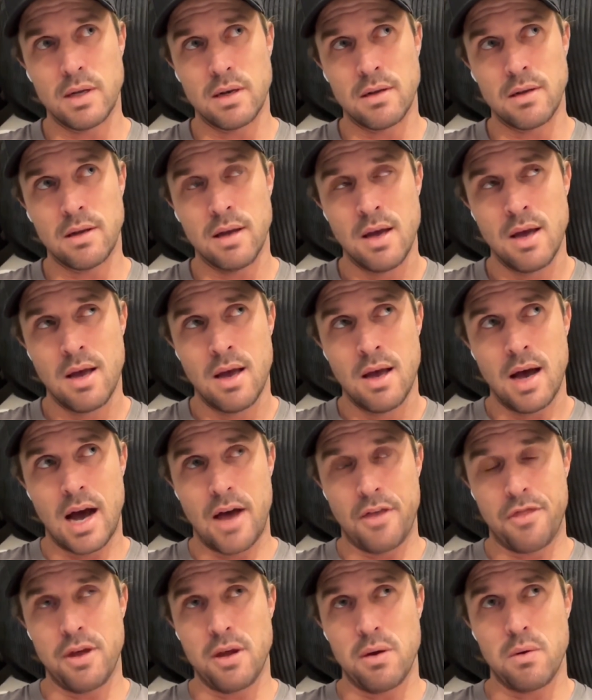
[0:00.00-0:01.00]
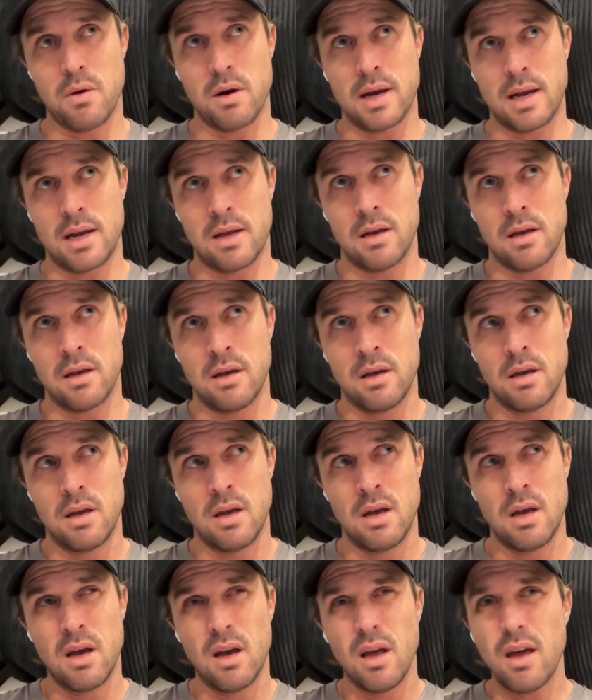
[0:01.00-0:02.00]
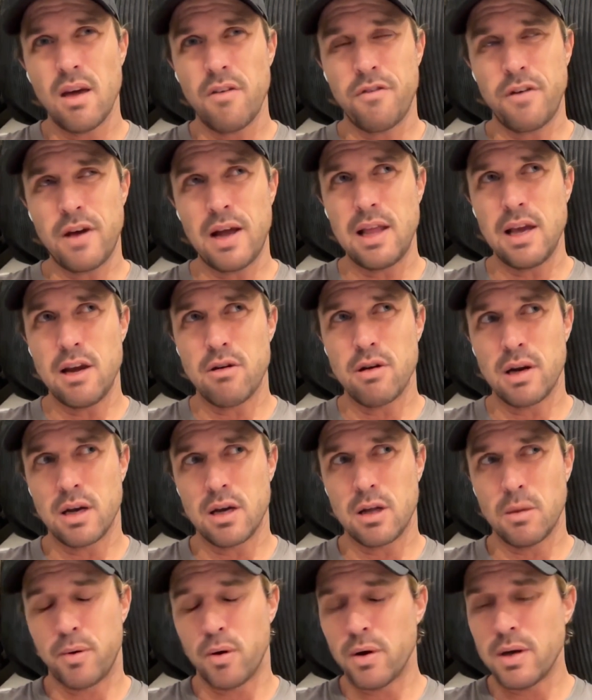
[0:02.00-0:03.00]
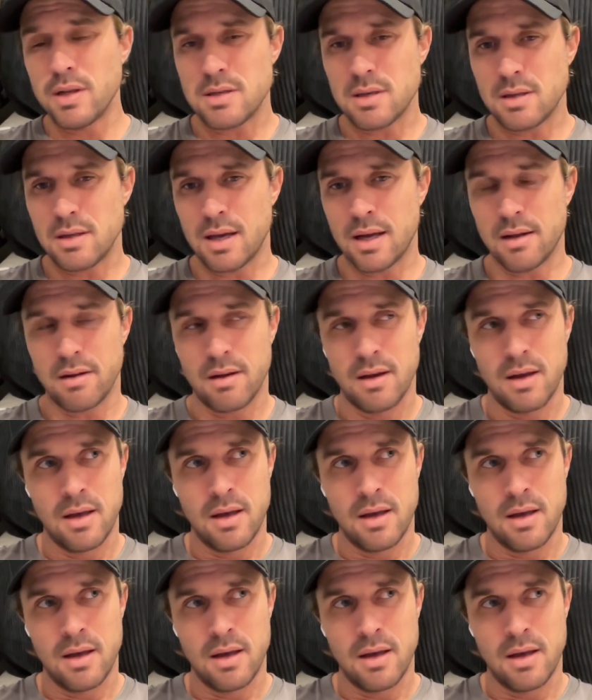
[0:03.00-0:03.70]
And I think we're at a fairly critical point in that,